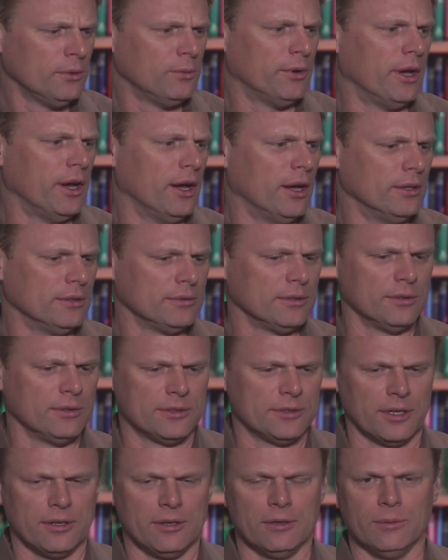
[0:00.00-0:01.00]
well, you
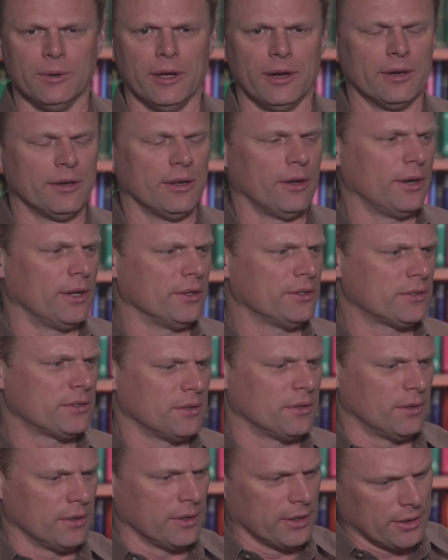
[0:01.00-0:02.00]
said you want a donut
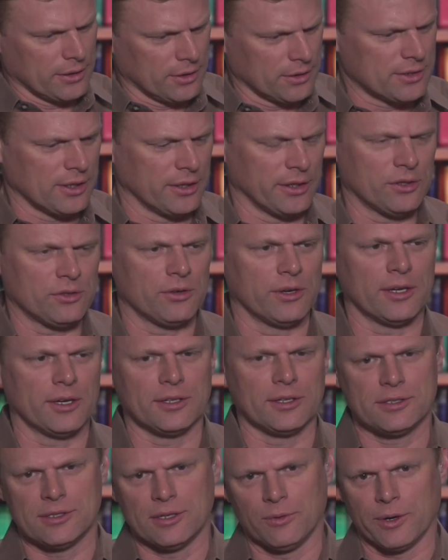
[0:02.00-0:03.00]
store and you're selling
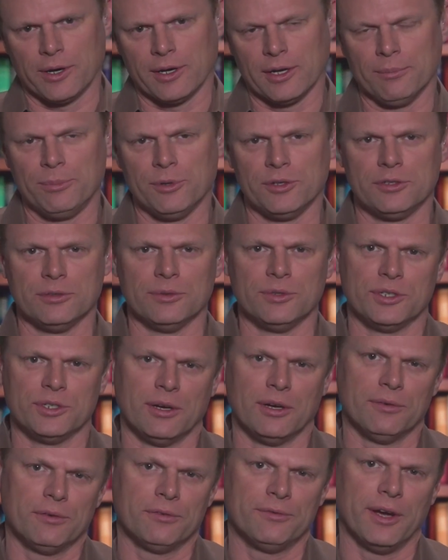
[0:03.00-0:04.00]
trinkets, so we're going to put you in
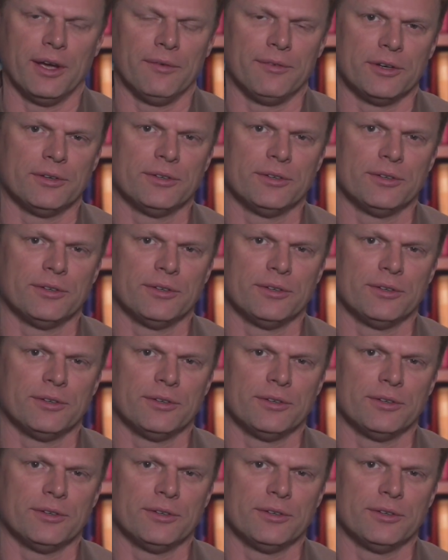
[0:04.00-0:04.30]
jail for 5 years."